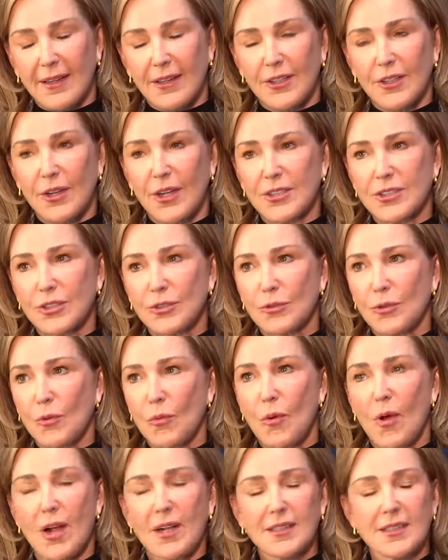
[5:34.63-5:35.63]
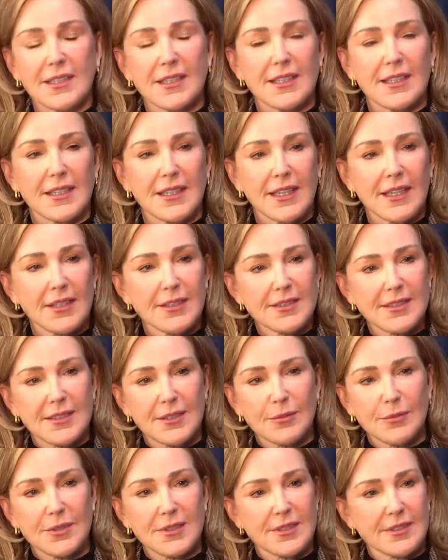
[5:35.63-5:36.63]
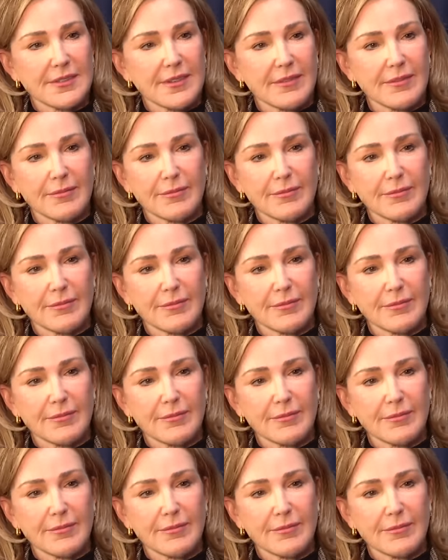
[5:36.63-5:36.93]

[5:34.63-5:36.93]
you know, I just sort of walked in, and Kelsey was